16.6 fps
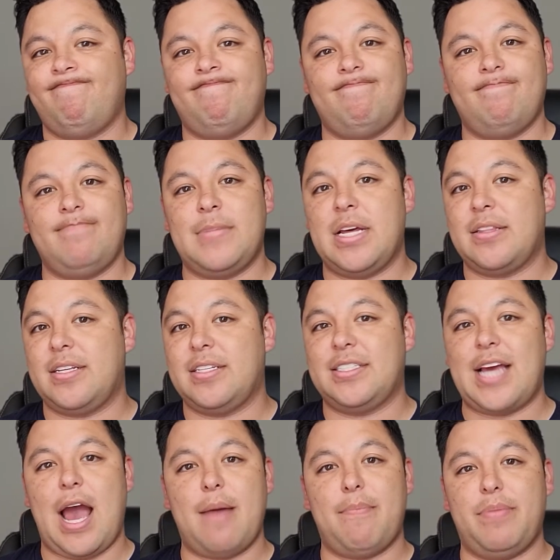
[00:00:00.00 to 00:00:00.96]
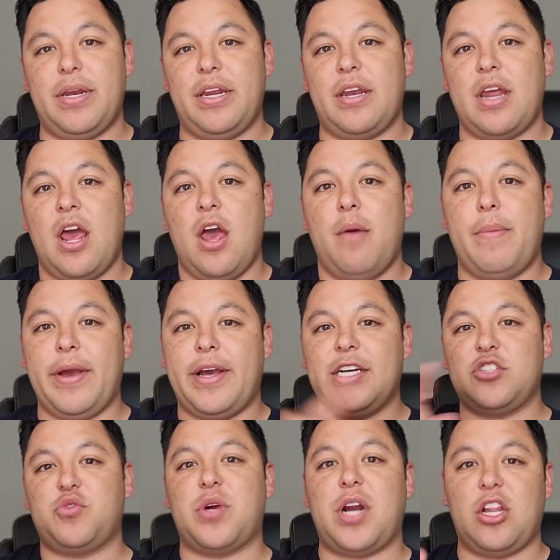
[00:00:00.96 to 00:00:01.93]
nothing's happening.
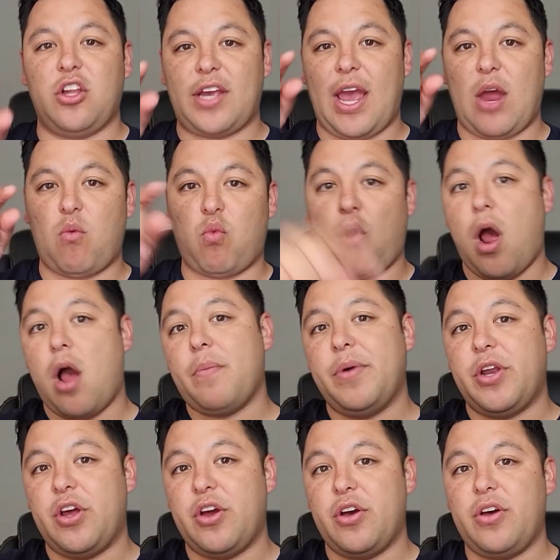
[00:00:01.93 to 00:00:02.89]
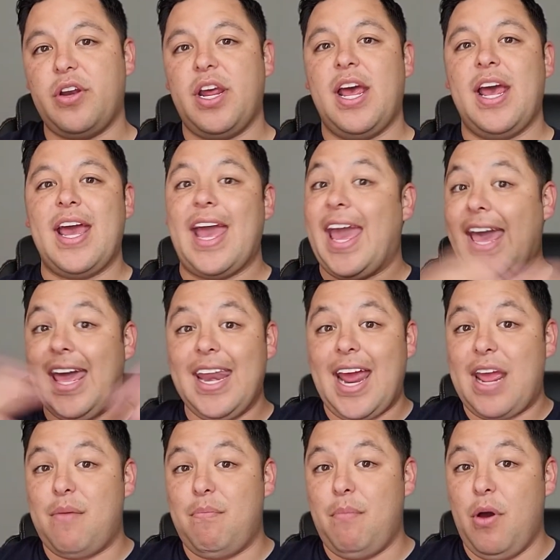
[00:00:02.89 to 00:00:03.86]
Because when I look at Robinhood, it
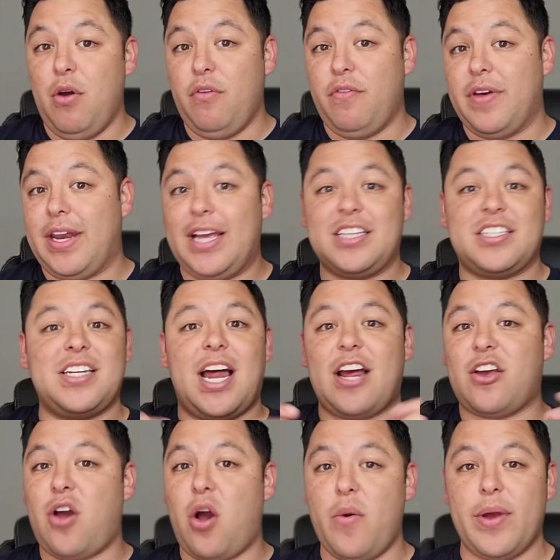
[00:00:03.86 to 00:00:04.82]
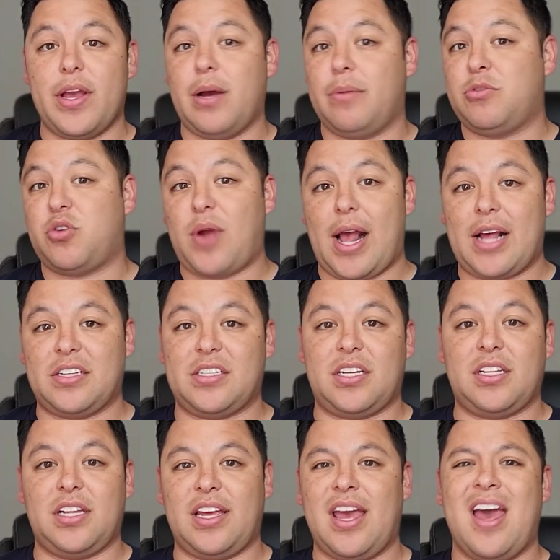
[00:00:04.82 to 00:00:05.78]
ain't moving. It's not going up
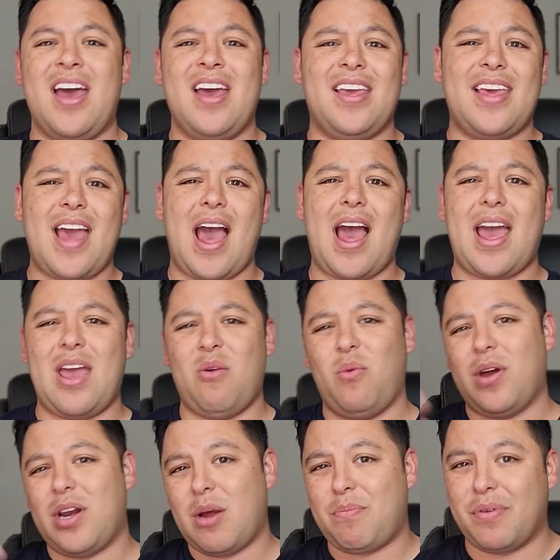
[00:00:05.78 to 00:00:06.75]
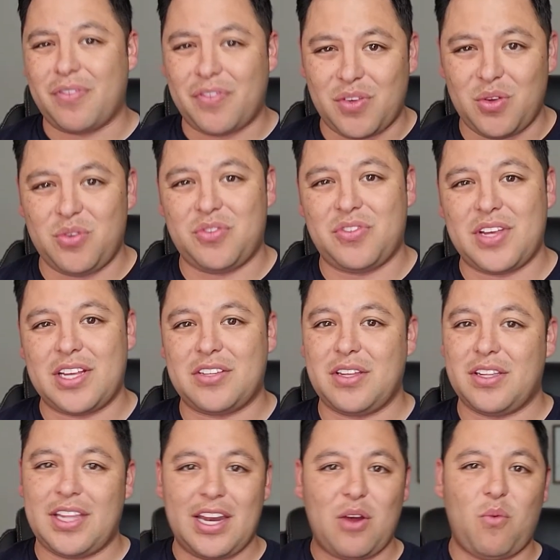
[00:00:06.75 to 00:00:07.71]
drastically. Yeah, it went up a few cents
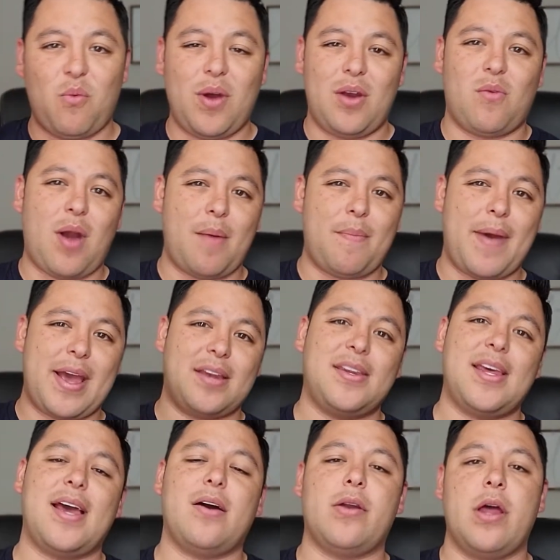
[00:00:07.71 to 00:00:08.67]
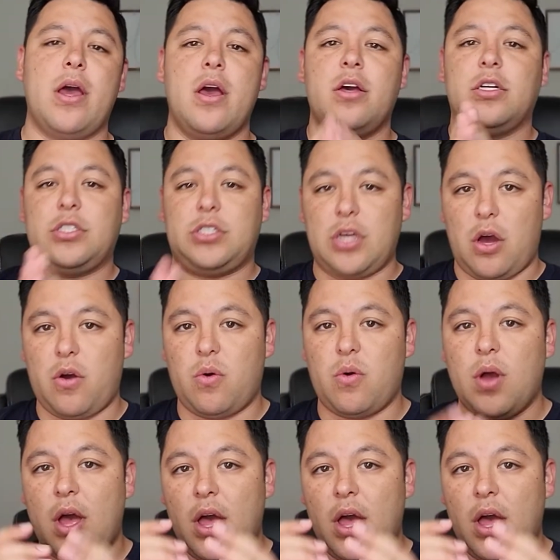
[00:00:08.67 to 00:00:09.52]
and then it went right back down. So